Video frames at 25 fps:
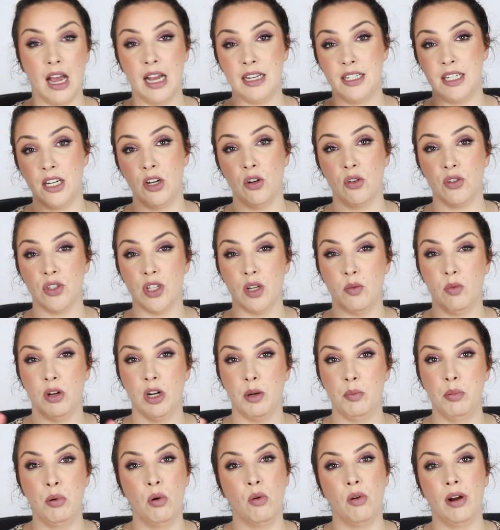I did also
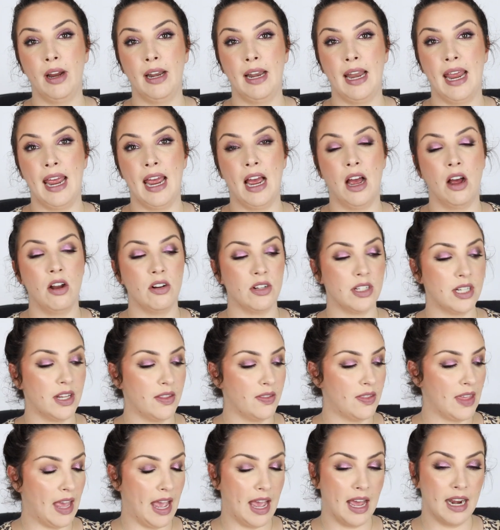want to point out
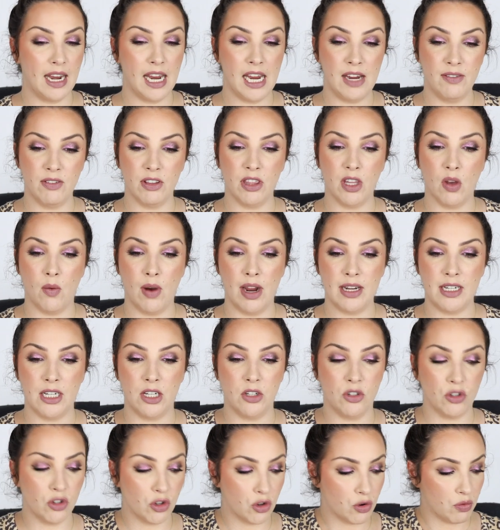that even though I
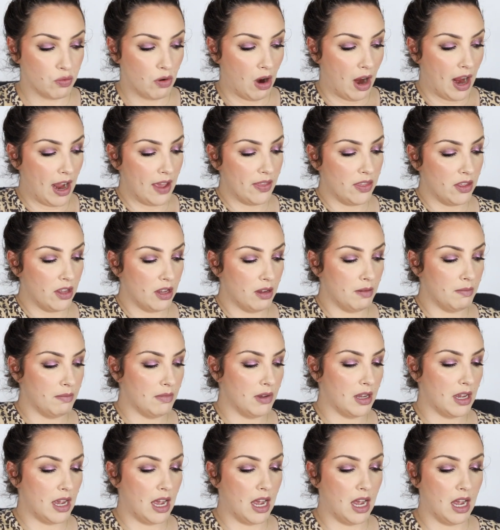didn't try
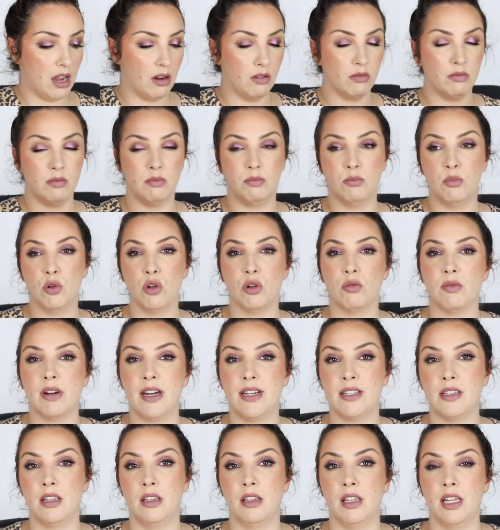them, more
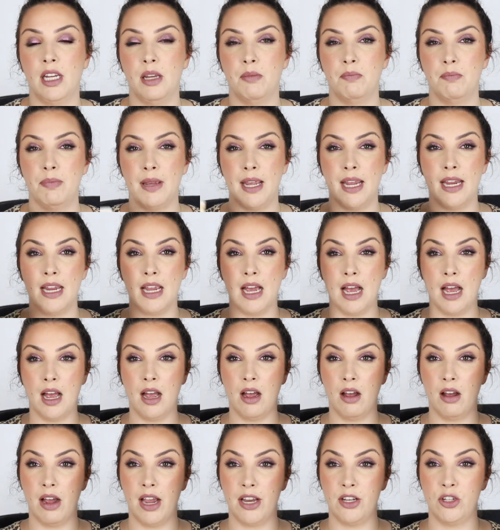recently in PR,
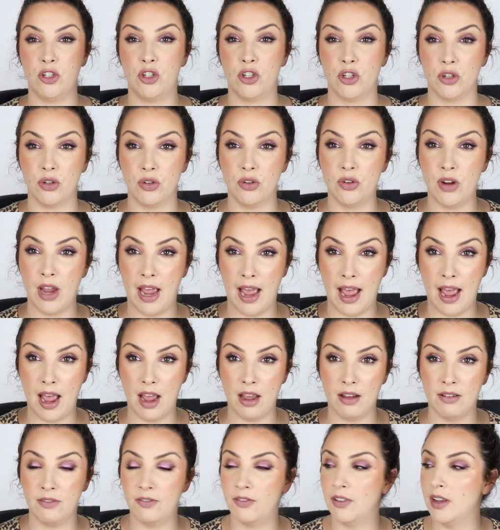I do
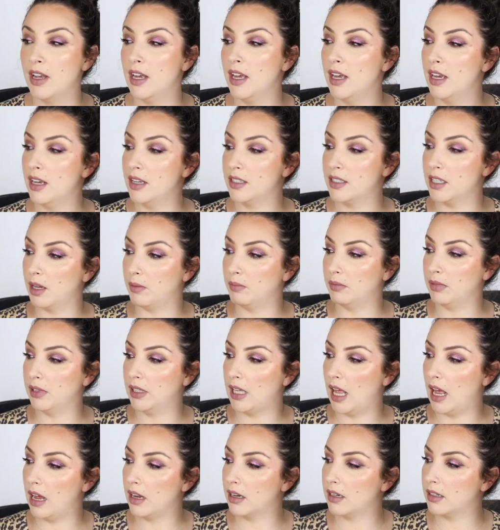have some
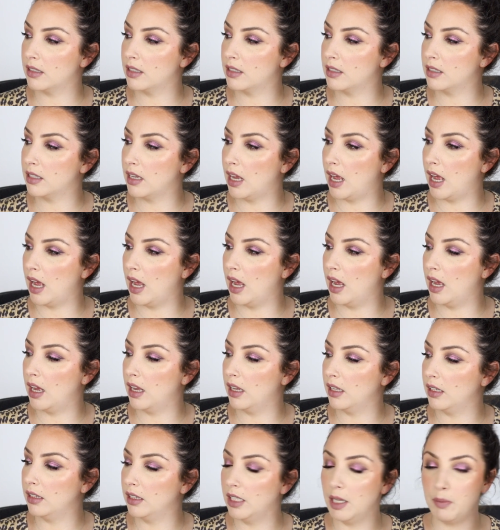Luxe
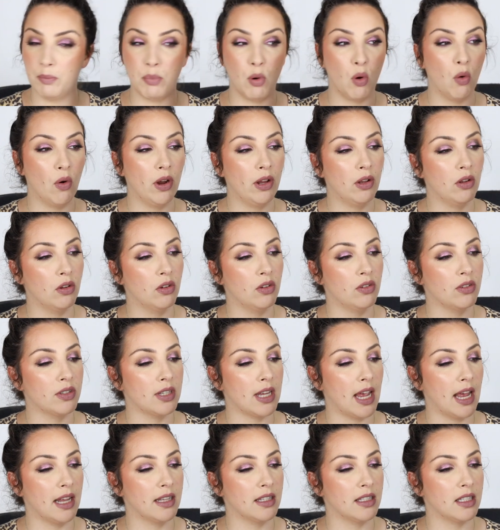lip oils
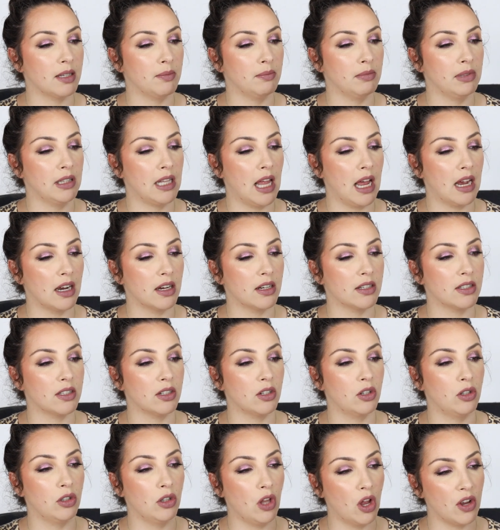and some Luxe
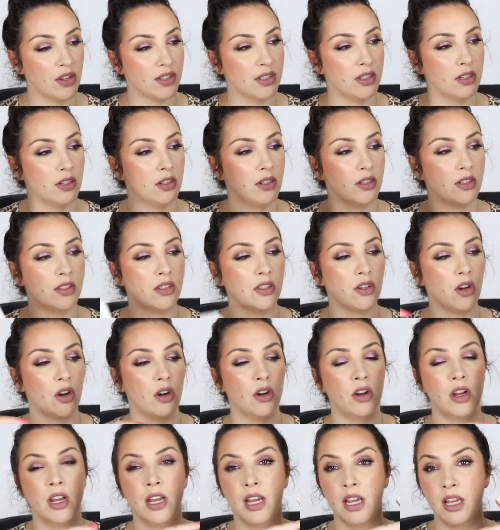glosses.
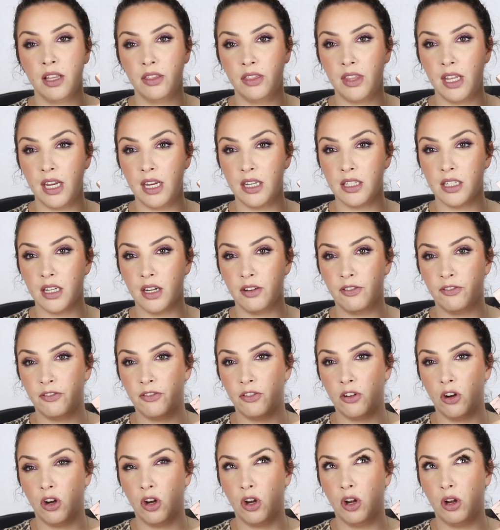So these are
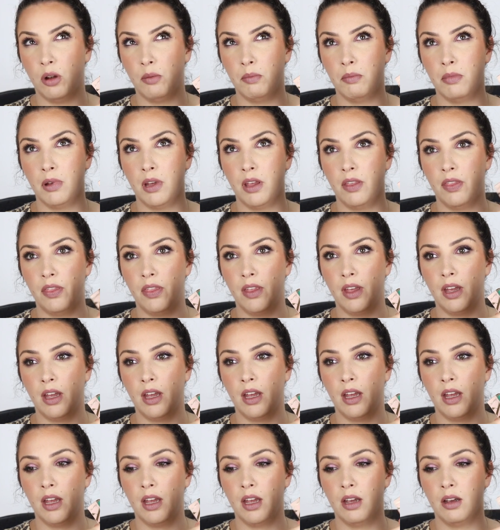from
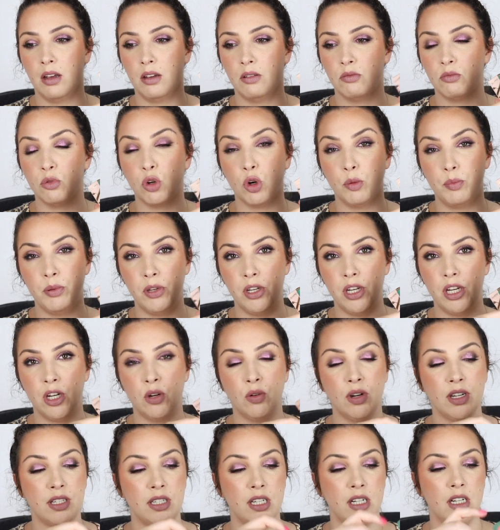the Raw Beauty
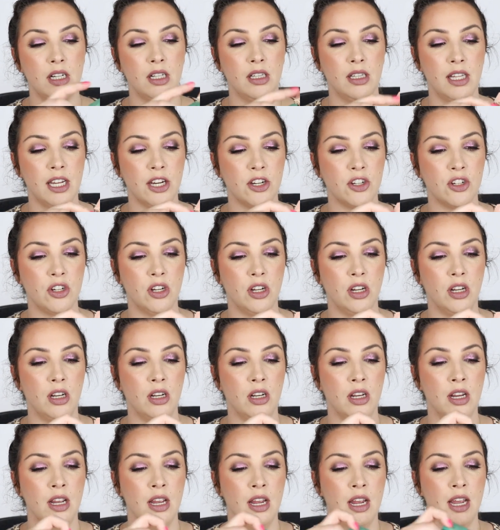Christie
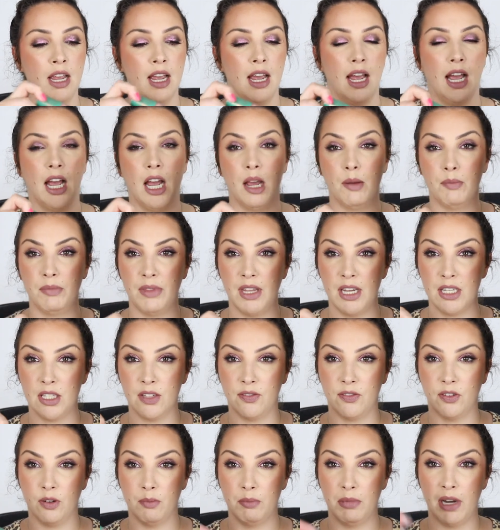collection. These
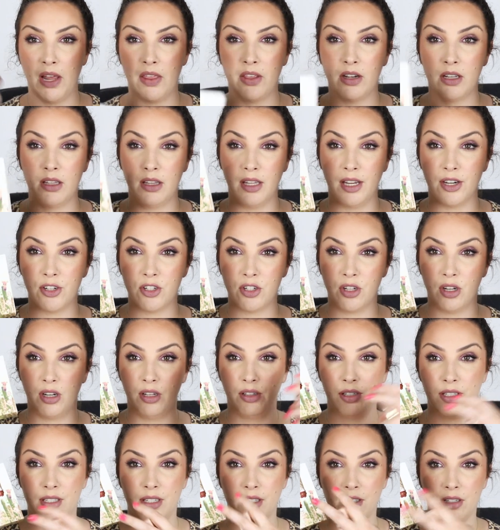are from another
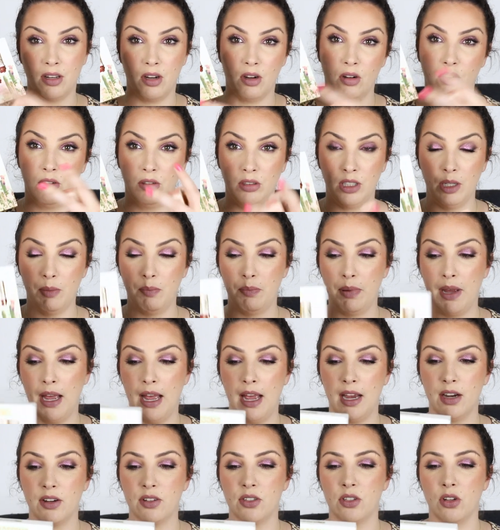collection. This is a whole lip
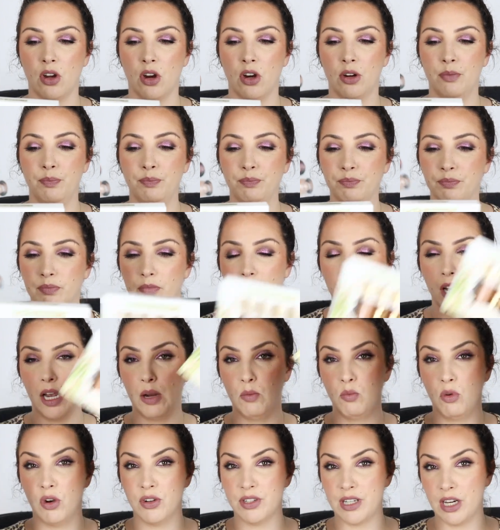pack. So I
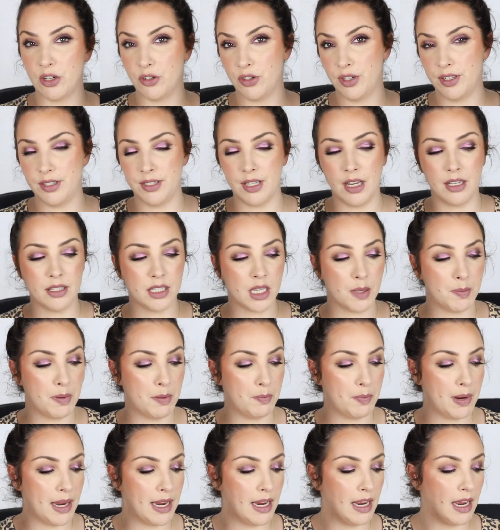was actually sent some
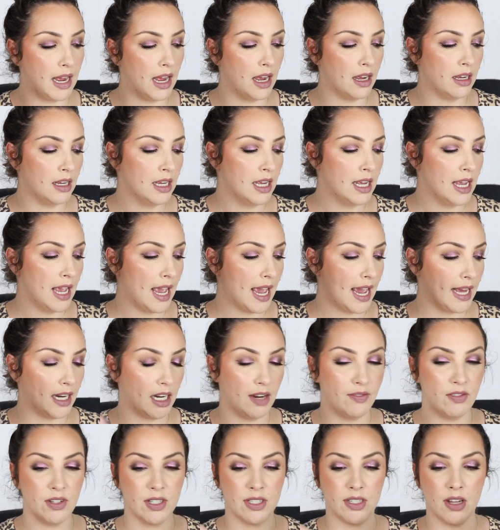in PR, and
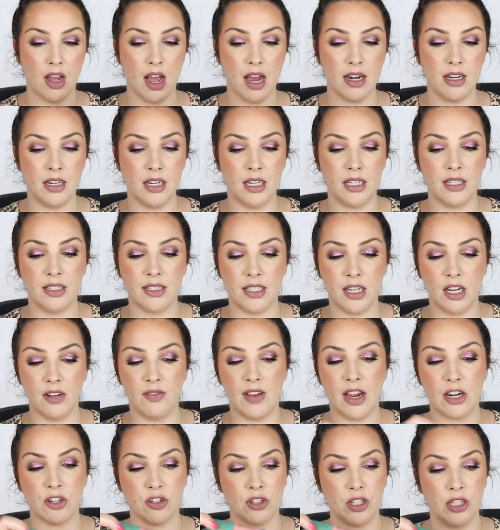I've decided instead
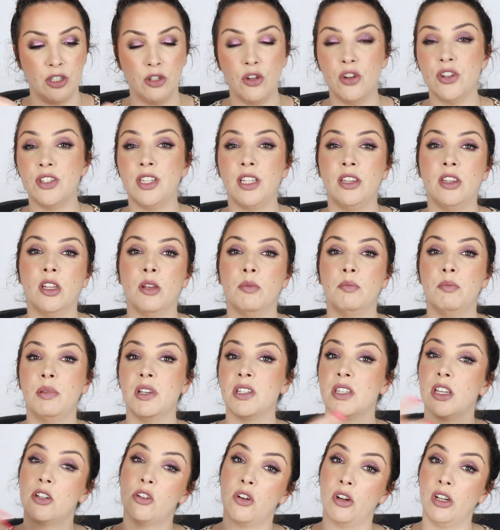of actually using them
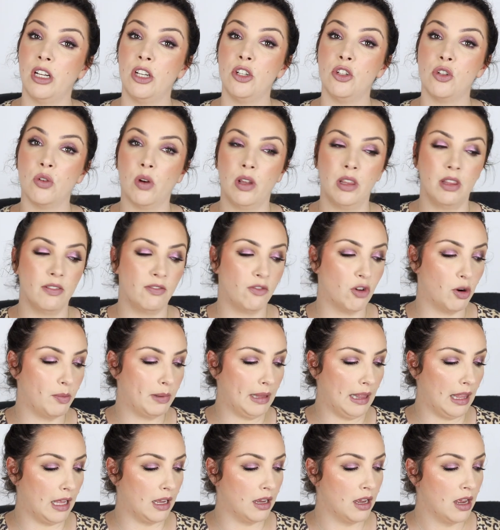because I don't enjoy the
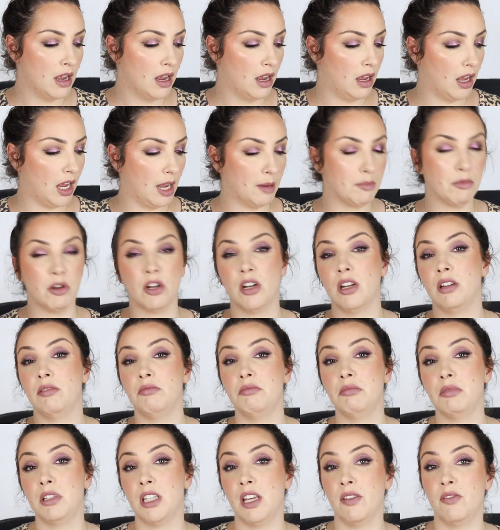formula, I'm going
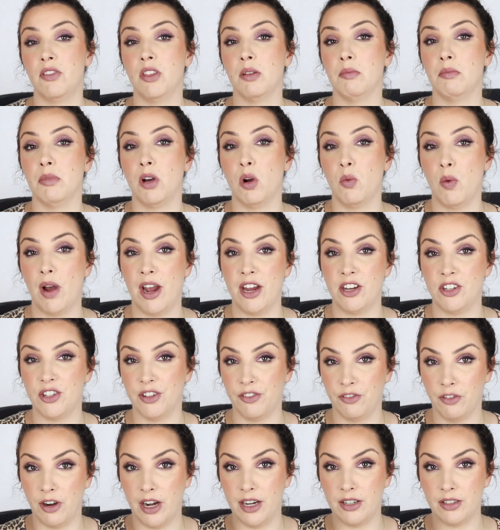to give them away
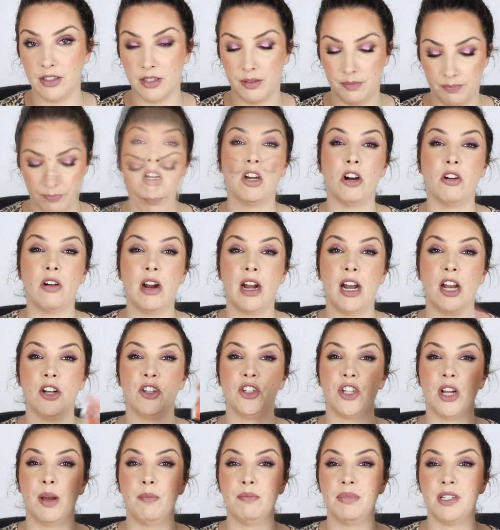to friends. All right, I
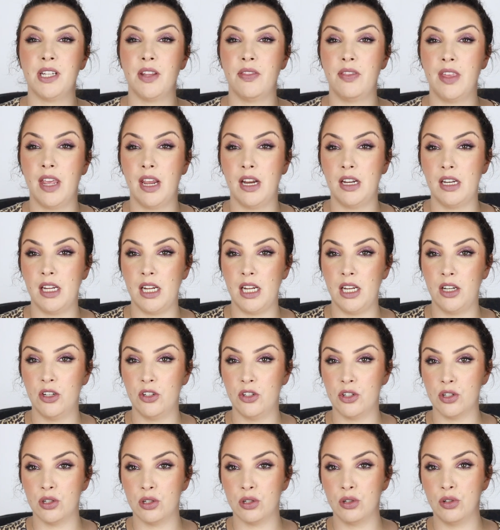jumped then
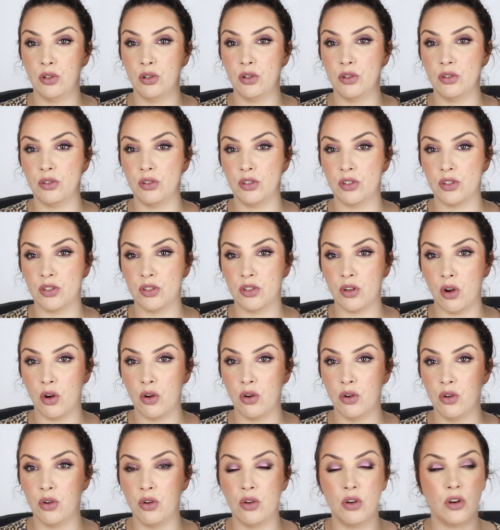into the
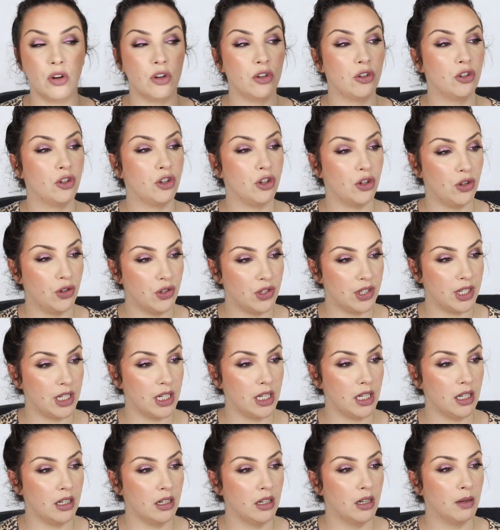So
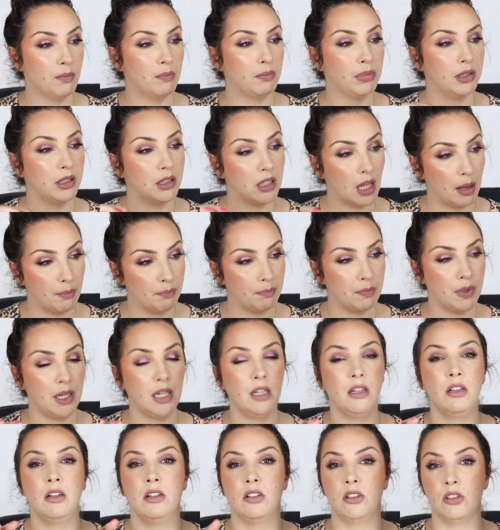Juicy
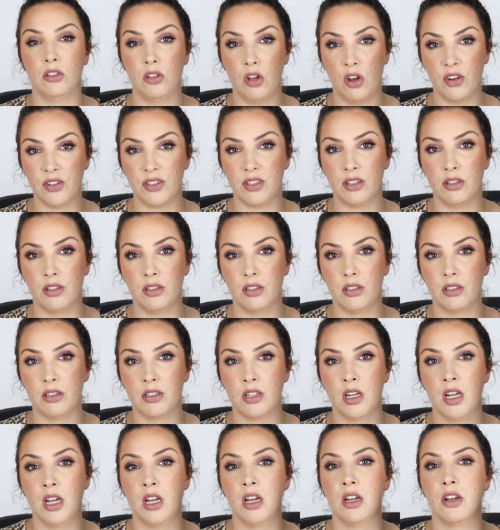Plumping Glosses.